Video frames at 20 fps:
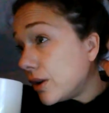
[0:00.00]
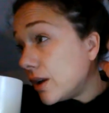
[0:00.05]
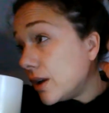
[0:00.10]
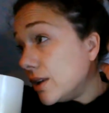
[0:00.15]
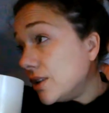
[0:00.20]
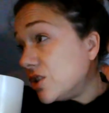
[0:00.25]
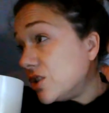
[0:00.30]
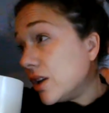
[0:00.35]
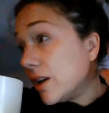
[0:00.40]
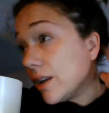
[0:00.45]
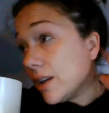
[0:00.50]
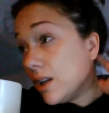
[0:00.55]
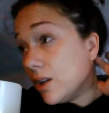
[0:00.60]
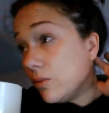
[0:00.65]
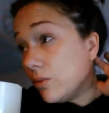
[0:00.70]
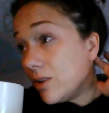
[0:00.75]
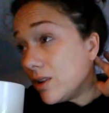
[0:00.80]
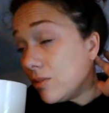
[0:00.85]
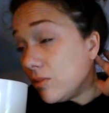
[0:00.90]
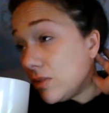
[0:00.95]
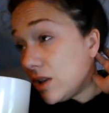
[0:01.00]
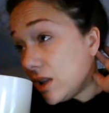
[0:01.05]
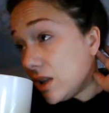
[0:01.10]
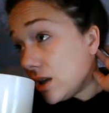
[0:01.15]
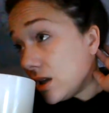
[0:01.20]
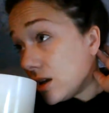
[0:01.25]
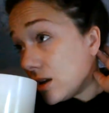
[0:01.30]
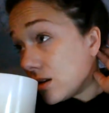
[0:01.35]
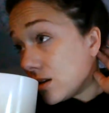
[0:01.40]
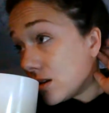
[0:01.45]
and check in with
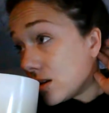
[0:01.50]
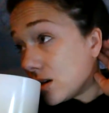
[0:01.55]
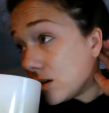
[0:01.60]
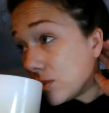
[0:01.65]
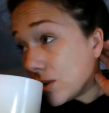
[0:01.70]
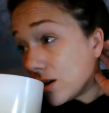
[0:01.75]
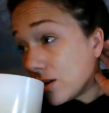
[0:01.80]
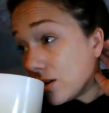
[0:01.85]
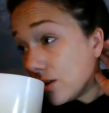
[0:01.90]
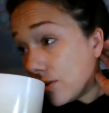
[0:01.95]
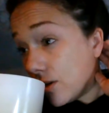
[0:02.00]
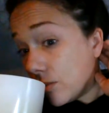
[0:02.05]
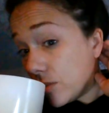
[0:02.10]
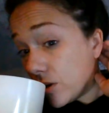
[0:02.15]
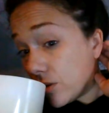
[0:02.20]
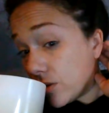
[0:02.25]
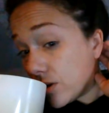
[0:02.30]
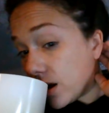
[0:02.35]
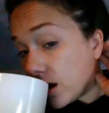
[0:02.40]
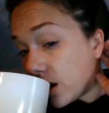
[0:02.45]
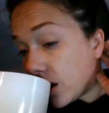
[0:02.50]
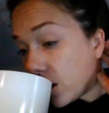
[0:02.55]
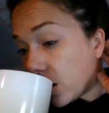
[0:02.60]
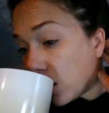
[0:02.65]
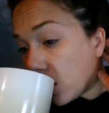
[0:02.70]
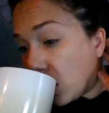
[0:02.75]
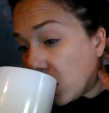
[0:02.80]
me about if I'm okay.